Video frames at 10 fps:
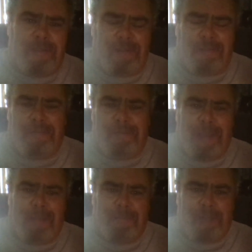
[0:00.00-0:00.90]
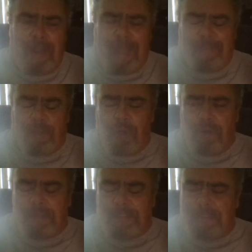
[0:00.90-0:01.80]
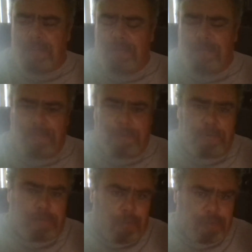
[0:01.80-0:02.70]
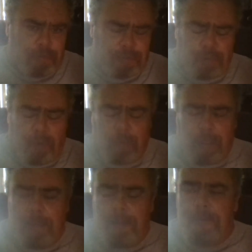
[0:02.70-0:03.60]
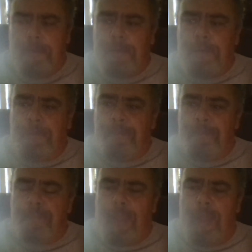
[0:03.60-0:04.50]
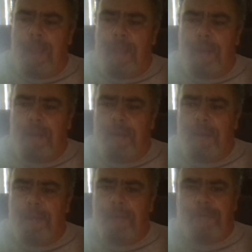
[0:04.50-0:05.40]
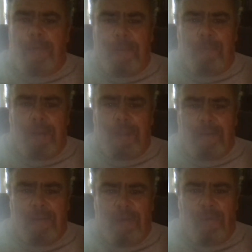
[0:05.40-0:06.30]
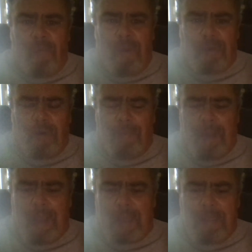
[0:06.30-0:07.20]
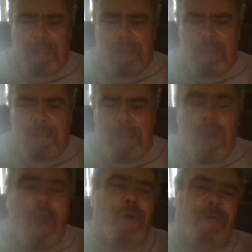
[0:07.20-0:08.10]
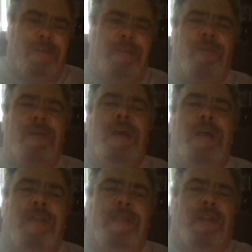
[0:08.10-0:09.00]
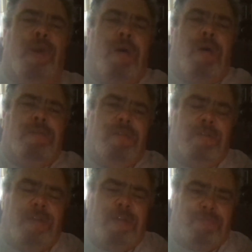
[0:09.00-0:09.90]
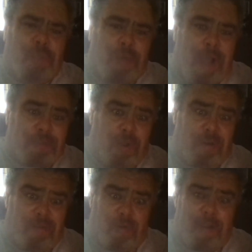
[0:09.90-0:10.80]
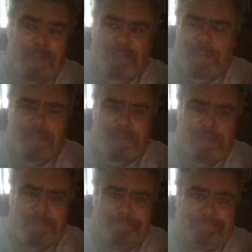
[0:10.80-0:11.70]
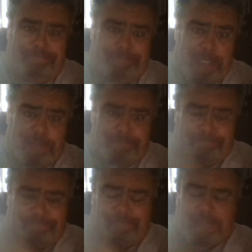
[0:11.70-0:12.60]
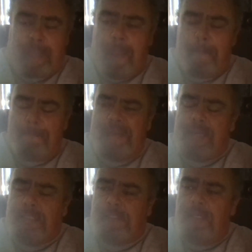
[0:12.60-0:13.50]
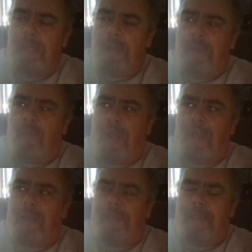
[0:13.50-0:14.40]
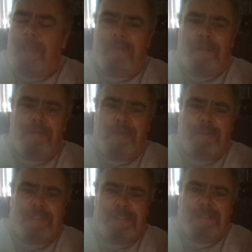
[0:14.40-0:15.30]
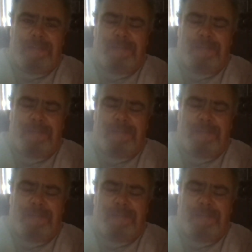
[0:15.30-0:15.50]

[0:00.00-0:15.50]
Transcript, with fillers: you know them to like the girls and or so the story went. And so they bring one girl back. Oh, and you know, then they'd go out. The, the two guys would go out to the garage and you know take care of business while they you know usually